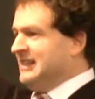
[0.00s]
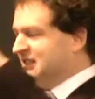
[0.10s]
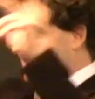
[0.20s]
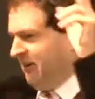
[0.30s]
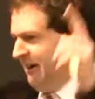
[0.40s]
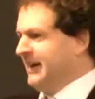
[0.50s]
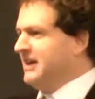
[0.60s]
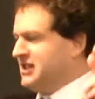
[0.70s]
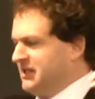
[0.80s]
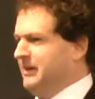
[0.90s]
necessarily
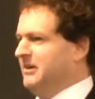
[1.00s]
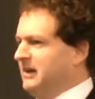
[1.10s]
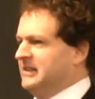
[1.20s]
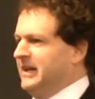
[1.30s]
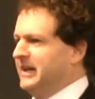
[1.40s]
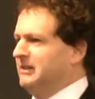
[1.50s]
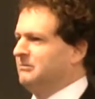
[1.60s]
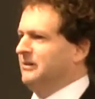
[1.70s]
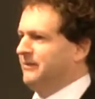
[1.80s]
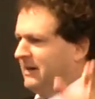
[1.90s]
needs to be a rectangular
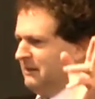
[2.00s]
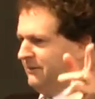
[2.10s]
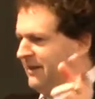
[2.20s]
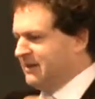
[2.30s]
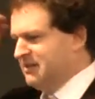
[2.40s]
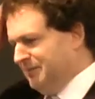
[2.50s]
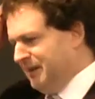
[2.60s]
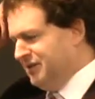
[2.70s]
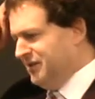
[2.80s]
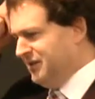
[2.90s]
wooden frame of X
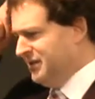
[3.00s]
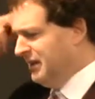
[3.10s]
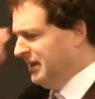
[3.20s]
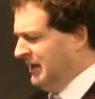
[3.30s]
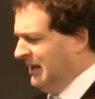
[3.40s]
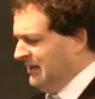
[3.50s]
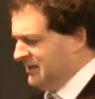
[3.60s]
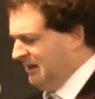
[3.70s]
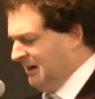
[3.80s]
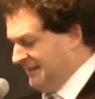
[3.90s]
dimensions.
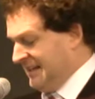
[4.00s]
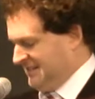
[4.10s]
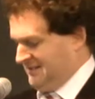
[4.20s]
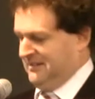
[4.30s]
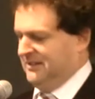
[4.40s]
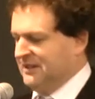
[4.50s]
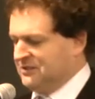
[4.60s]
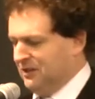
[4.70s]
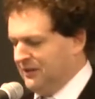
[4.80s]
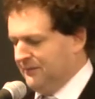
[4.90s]
So I, that's you know
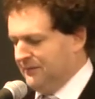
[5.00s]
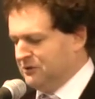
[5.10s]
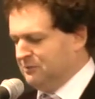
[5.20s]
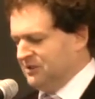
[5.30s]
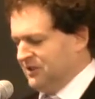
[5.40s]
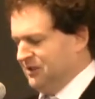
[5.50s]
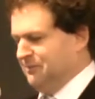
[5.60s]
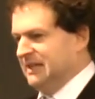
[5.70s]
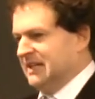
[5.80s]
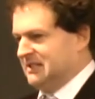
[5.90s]
that's not the official
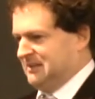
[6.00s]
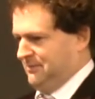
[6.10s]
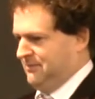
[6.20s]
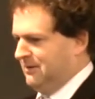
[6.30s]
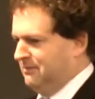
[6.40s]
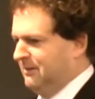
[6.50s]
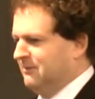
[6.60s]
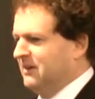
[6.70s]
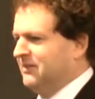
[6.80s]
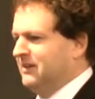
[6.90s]
position, but that's probably
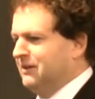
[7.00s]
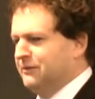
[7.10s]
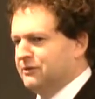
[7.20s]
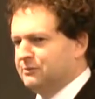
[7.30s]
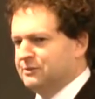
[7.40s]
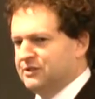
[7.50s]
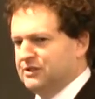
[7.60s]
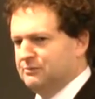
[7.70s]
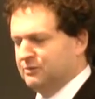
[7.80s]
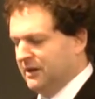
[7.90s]
where I think the official
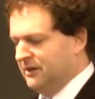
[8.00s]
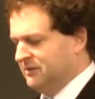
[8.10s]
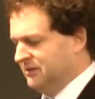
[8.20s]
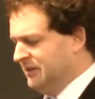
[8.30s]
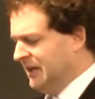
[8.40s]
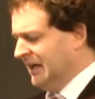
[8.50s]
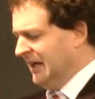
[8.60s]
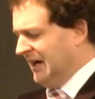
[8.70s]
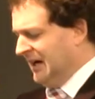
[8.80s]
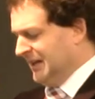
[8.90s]
position will go to.
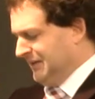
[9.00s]
I